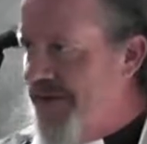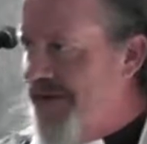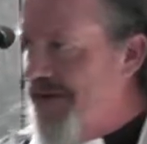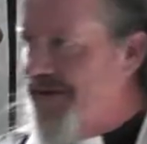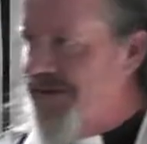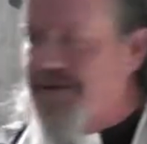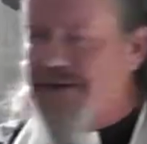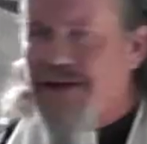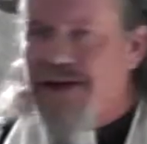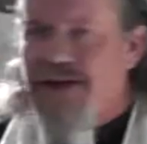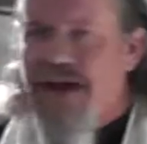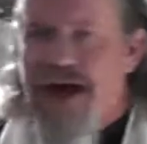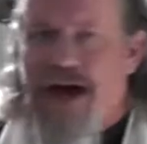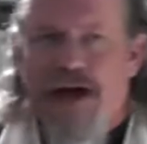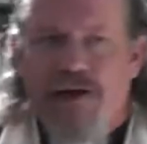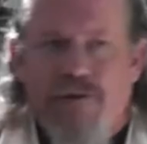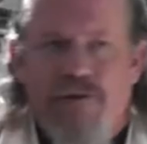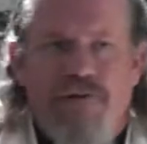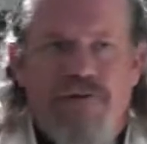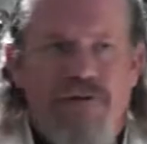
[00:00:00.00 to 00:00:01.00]
is that
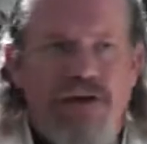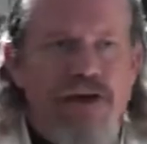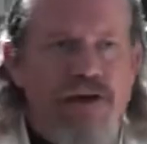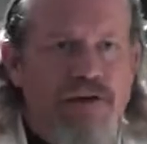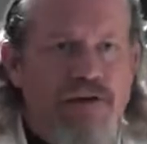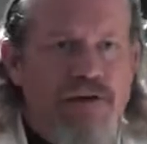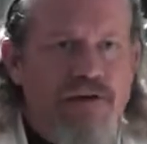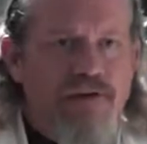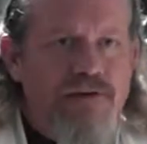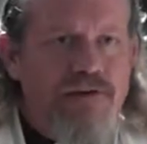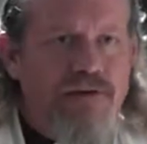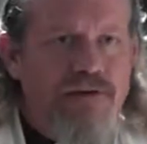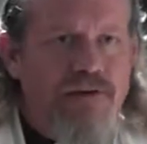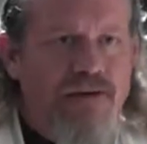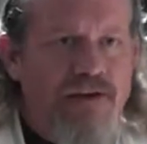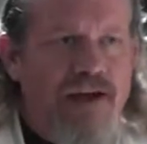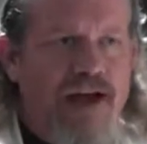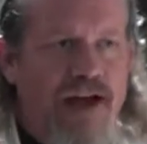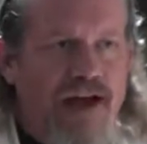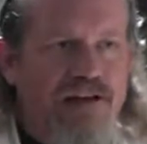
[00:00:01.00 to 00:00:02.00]
God reveals
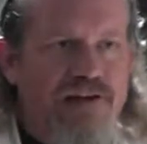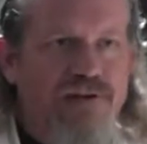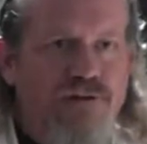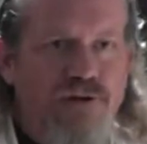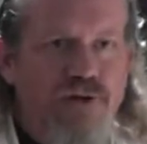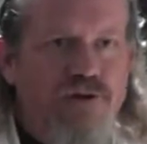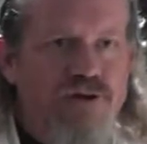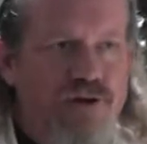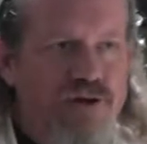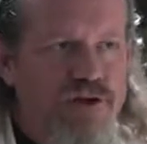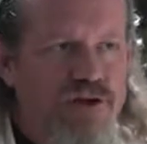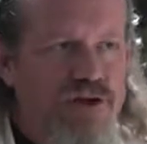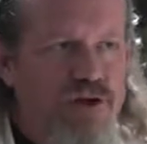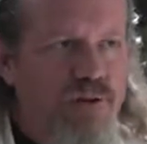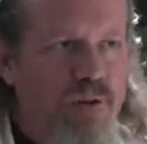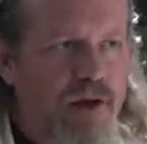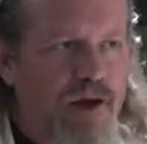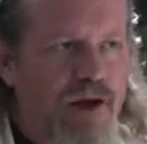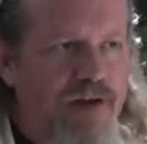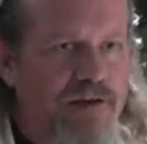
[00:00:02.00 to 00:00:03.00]
God's future
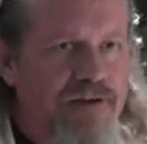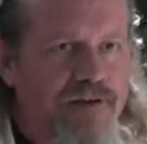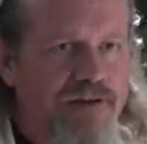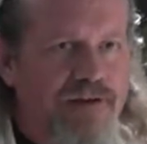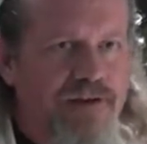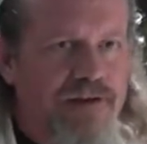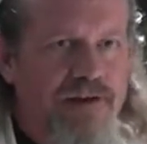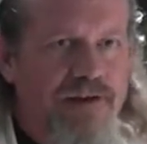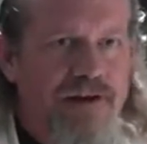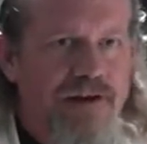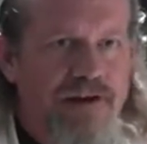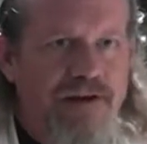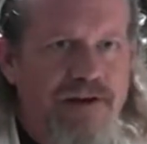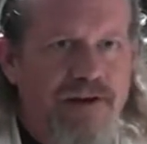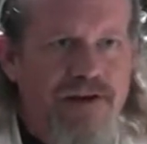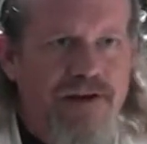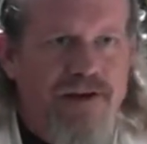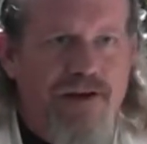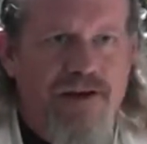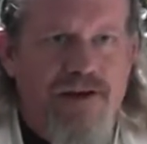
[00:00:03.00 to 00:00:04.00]
to us
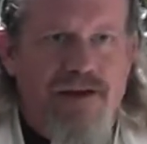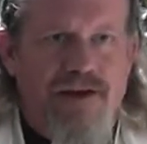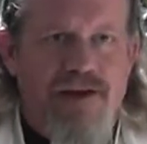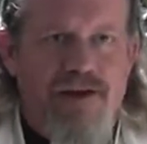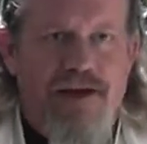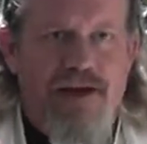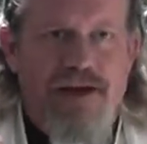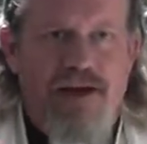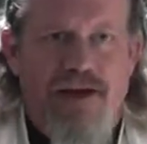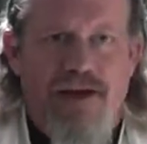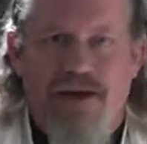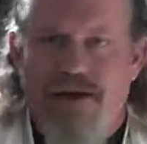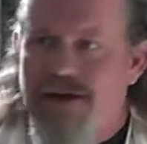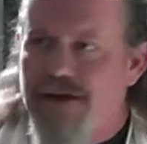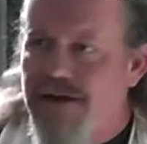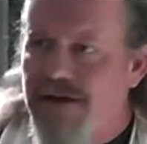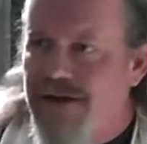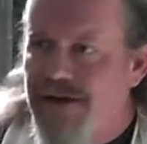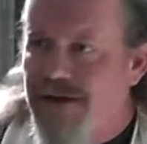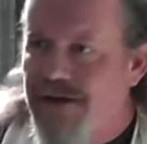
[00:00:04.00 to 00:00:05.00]

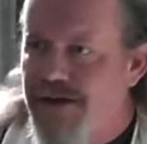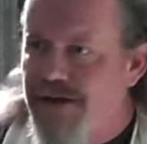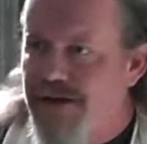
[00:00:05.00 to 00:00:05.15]
in